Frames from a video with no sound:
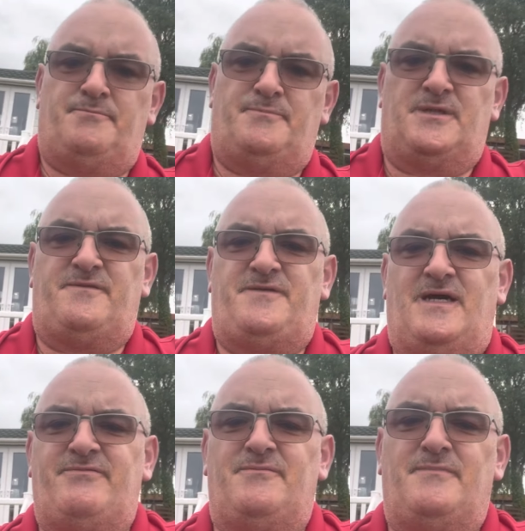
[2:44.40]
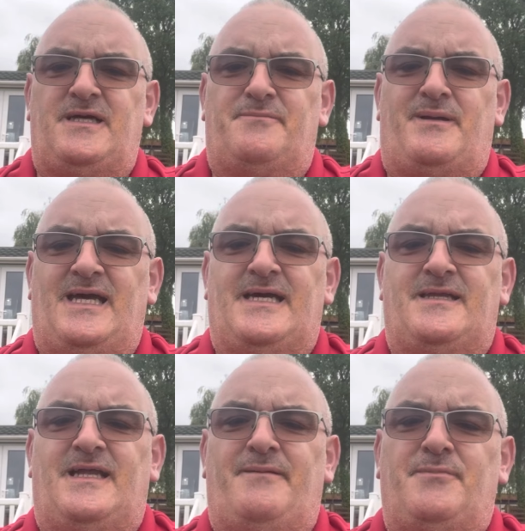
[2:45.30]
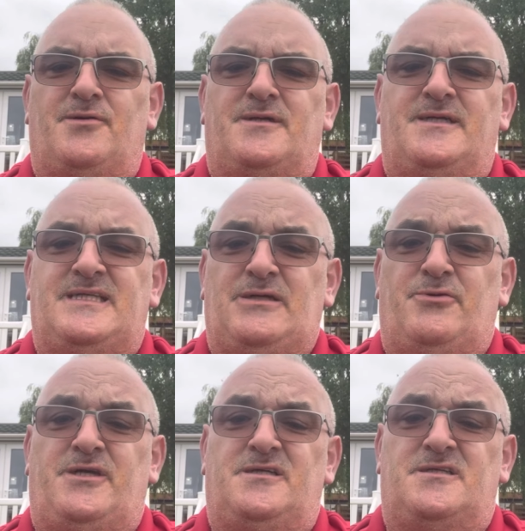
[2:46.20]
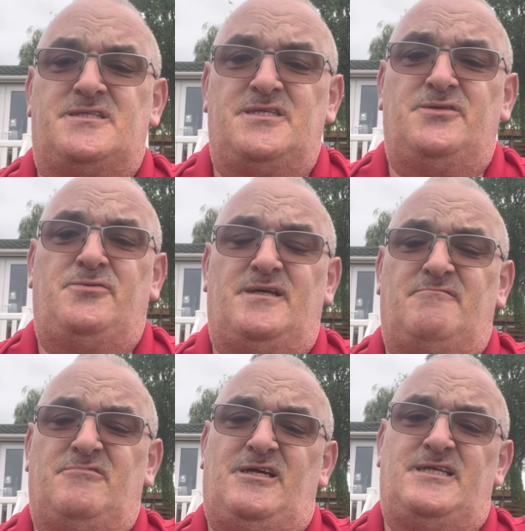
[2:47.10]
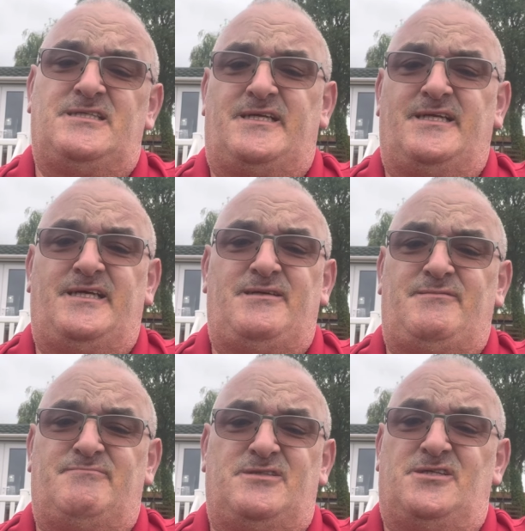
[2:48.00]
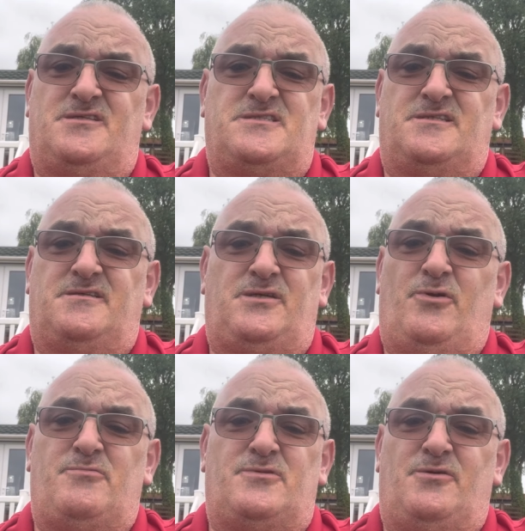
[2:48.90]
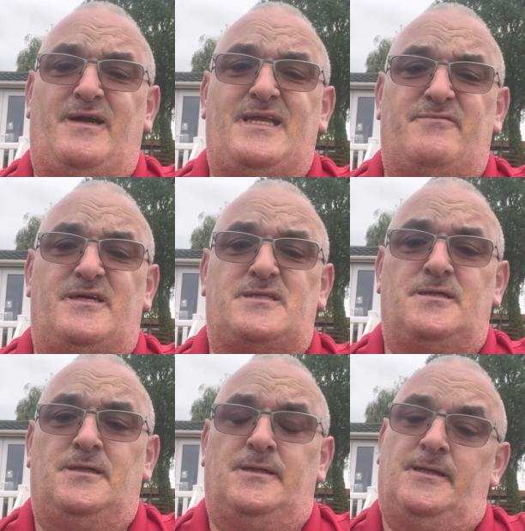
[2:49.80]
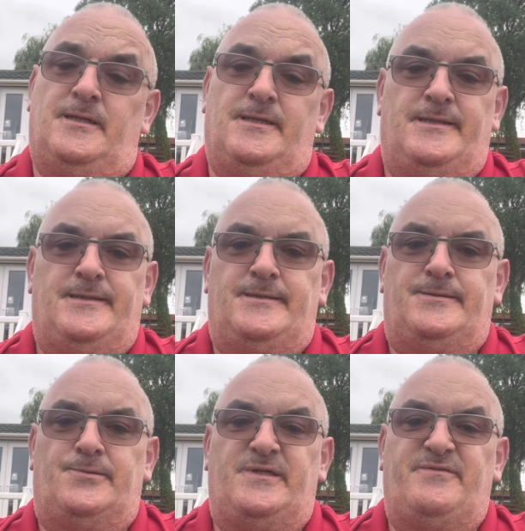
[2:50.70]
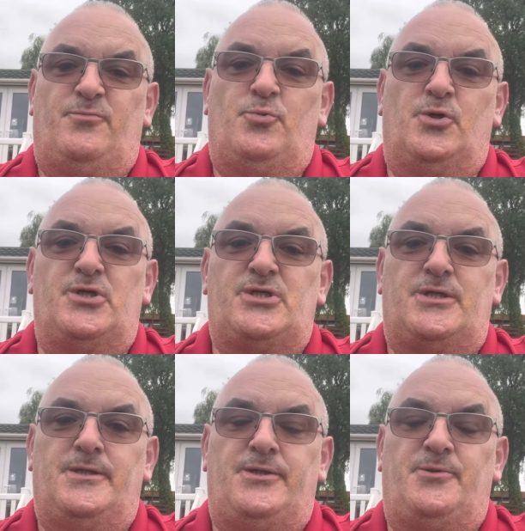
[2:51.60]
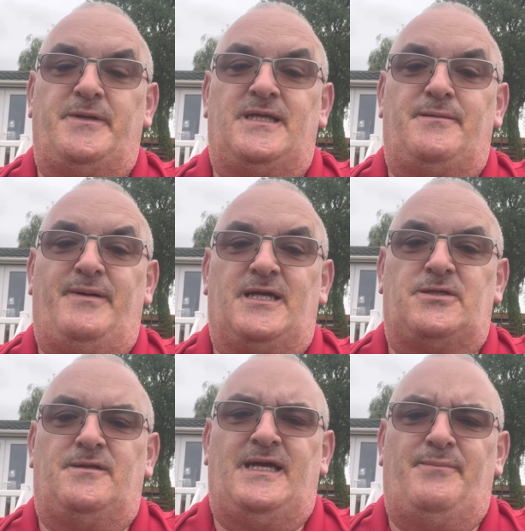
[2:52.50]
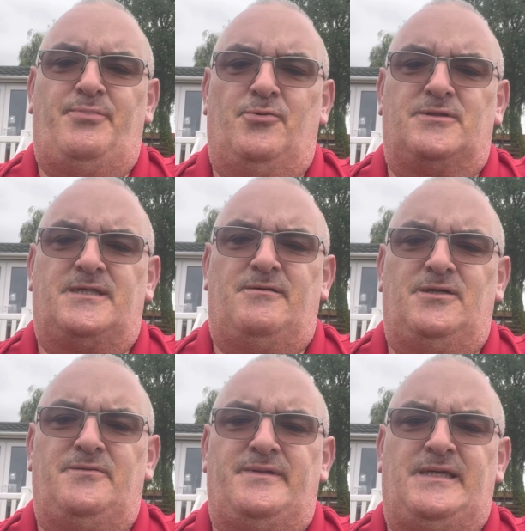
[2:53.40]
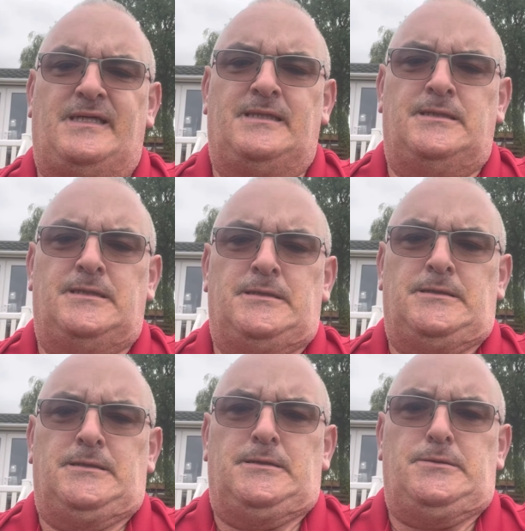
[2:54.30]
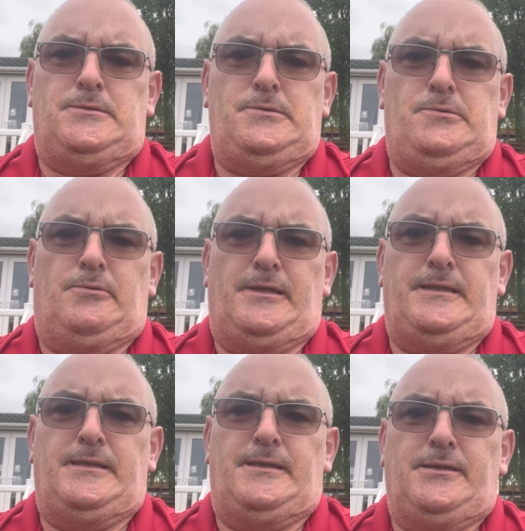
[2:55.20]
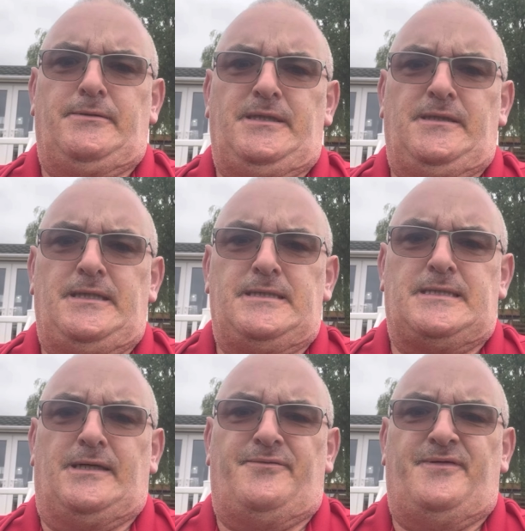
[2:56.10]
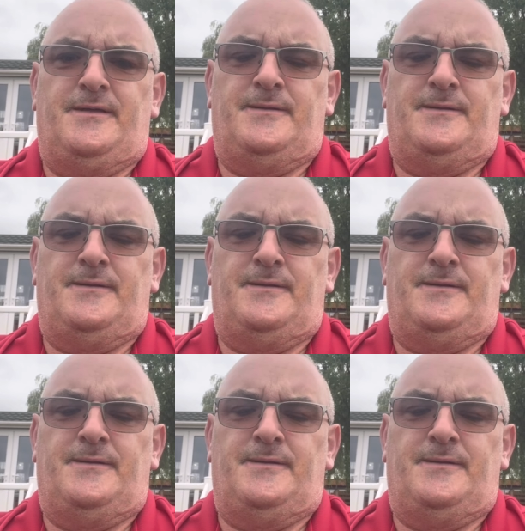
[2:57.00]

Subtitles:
But if you haven't made a plan and haven't got an idea what you're going to do, then realistically, the chances are you won't do any of it. Or even worse, you'll be getting back to the airport to go home thinking, ooh, why didn't I do any of this stuff?